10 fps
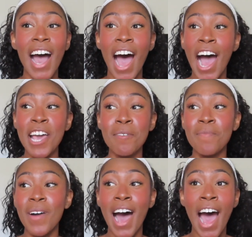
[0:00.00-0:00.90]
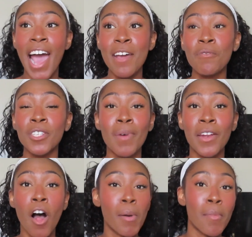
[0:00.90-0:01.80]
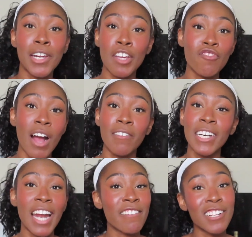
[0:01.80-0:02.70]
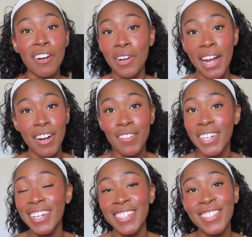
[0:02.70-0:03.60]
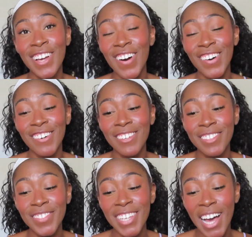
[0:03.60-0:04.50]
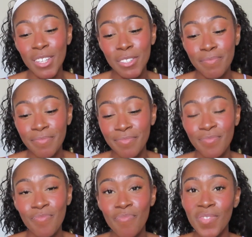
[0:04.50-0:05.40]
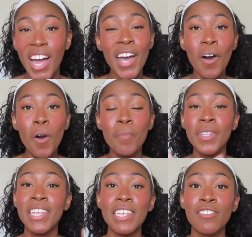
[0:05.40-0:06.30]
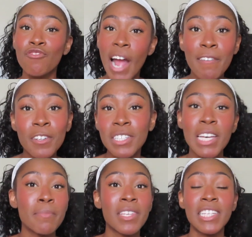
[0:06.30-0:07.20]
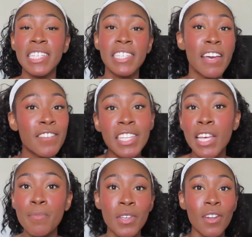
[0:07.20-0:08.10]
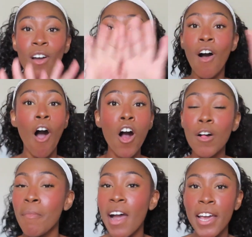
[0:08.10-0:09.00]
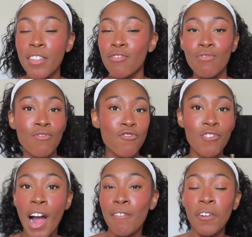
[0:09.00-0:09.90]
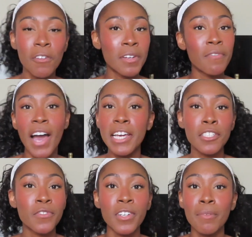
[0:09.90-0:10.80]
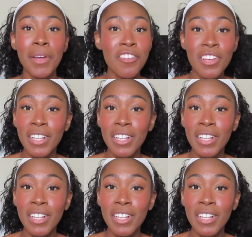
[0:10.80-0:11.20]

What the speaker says: I will spend all my money on traveling, and I really don't care. So yes, I hope these travel tips and these safety tips and all my travel advice for Medellín